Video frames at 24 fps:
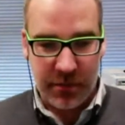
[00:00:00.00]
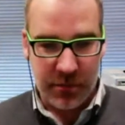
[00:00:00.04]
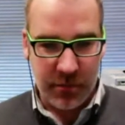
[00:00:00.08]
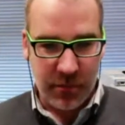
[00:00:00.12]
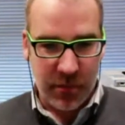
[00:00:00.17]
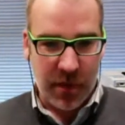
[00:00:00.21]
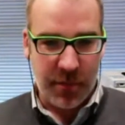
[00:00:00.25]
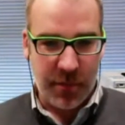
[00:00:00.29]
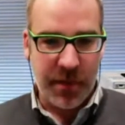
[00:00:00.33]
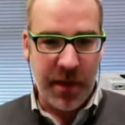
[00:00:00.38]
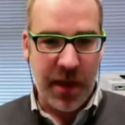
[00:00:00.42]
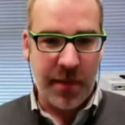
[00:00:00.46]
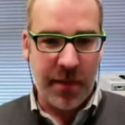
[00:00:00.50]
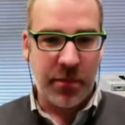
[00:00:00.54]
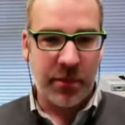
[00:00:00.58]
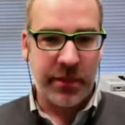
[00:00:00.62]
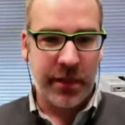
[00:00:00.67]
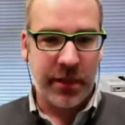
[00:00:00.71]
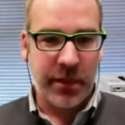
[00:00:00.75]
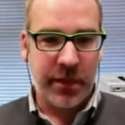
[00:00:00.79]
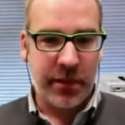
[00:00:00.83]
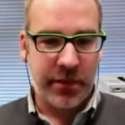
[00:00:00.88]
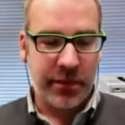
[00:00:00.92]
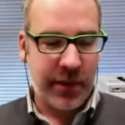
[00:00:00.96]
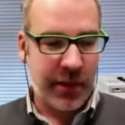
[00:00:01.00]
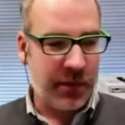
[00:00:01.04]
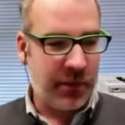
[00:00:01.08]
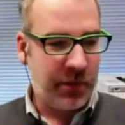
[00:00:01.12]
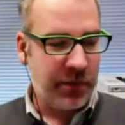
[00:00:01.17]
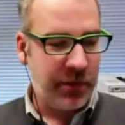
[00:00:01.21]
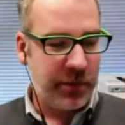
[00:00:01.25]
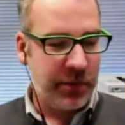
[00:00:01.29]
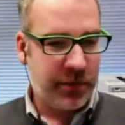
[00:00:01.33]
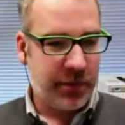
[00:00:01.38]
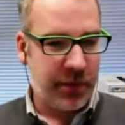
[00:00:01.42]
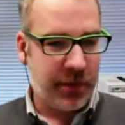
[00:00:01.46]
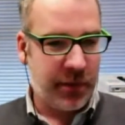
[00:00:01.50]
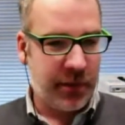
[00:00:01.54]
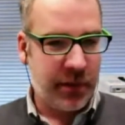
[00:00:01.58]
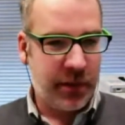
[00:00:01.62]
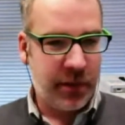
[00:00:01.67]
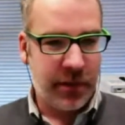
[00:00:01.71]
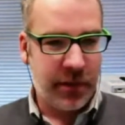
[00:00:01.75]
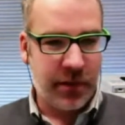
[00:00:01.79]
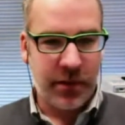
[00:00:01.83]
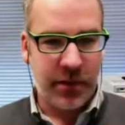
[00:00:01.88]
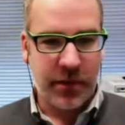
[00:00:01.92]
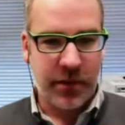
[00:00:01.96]
Rob Campbell's at a sales
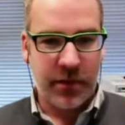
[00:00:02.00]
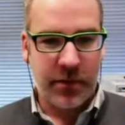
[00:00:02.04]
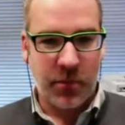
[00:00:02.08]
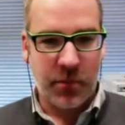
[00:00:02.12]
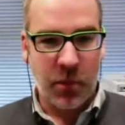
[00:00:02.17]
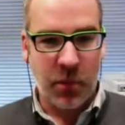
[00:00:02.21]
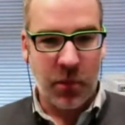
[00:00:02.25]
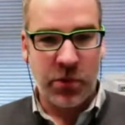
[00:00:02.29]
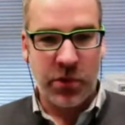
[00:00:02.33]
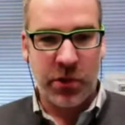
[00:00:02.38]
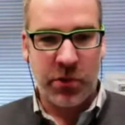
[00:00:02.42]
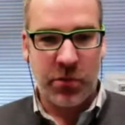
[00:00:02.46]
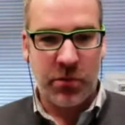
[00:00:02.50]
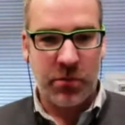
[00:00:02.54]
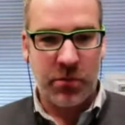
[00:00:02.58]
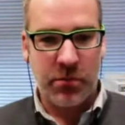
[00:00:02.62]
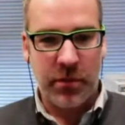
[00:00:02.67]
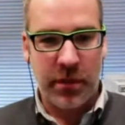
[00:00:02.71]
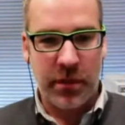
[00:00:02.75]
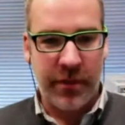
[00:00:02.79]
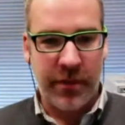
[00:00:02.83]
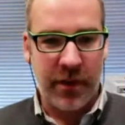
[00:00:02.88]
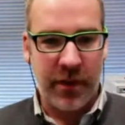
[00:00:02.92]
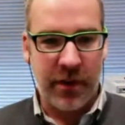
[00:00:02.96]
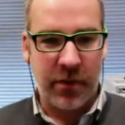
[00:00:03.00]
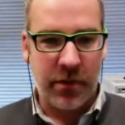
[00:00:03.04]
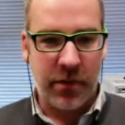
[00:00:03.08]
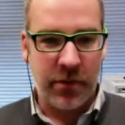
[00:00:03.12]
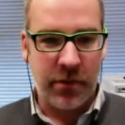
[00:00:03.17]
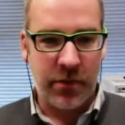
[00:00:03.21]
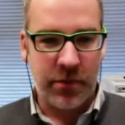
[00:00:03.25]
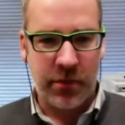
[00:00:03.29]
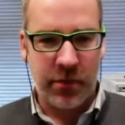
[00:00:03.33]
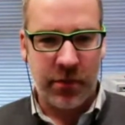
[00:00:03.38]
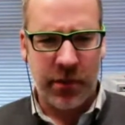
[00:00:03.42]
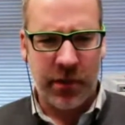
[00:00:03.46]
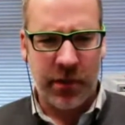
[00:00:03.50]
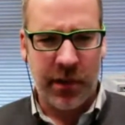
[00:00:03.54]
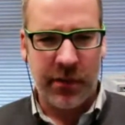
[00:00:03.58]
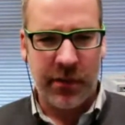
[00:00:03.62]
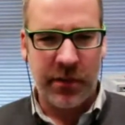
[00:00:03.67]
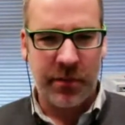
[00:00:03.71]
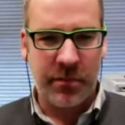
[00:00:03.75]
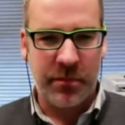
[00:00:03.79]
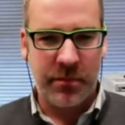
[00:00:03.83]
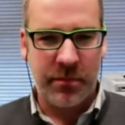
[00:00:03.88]
roadshow with Verico, so he'll have